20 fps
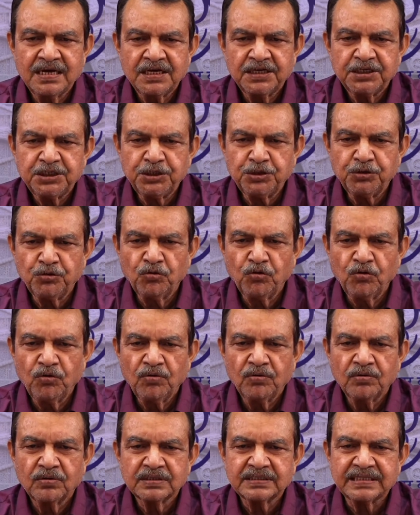
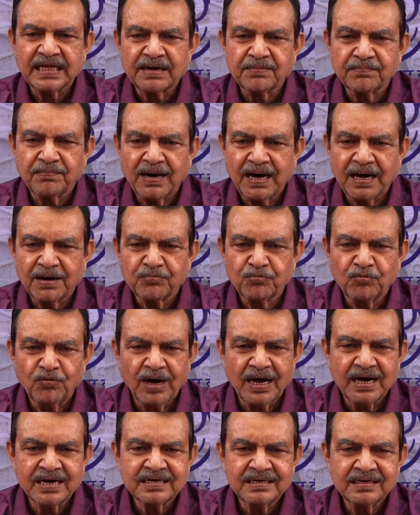You, then verb
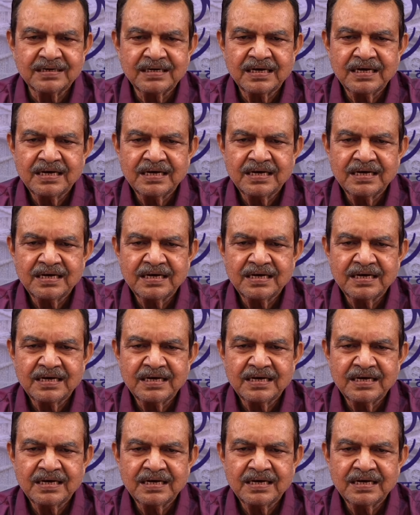1.